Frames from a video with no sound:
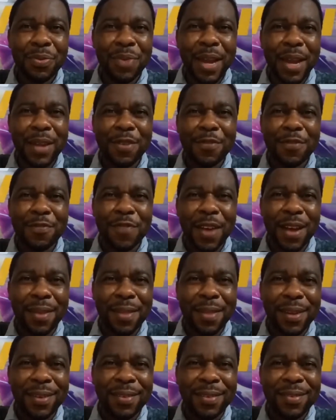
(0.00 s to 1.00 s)
Thank you,
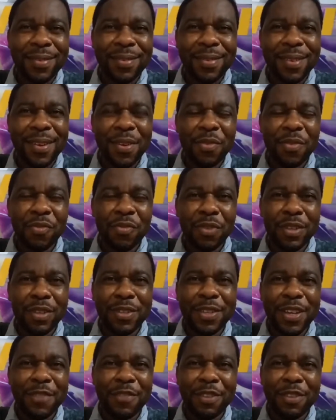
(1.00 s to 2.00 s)
Father, for
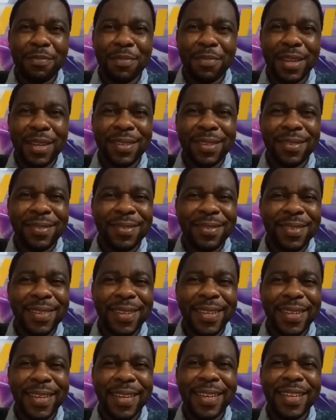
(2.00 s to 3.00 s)
saving me.
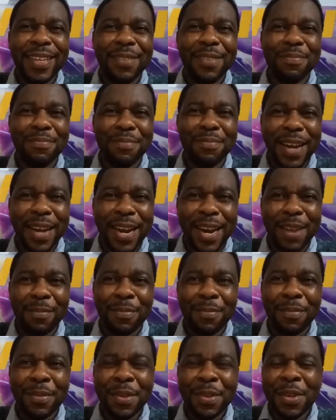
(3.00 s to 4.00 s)

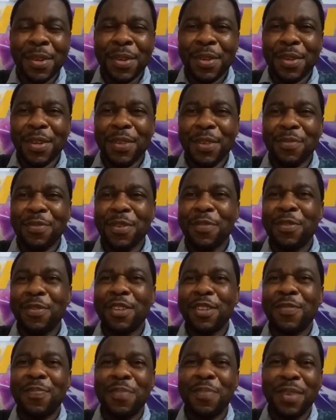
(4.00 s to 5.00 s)
Amen. If you have
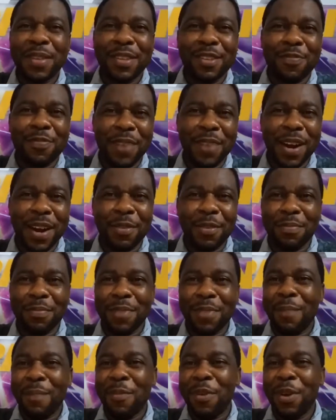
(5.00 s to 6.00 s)
just prayed this prayer with
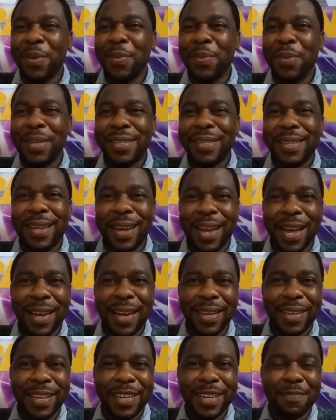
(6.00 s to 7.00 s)
me, I'm always
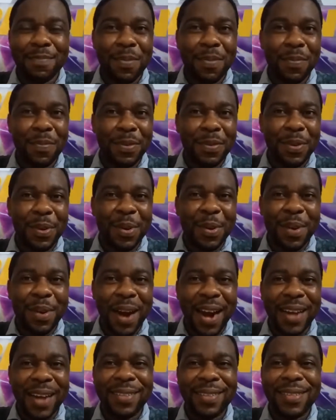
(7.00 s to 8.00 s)
glad leading people to
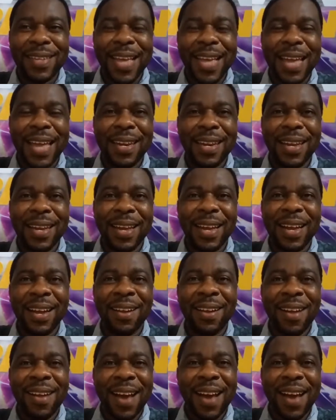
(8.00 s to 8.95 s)
Christ. And uh,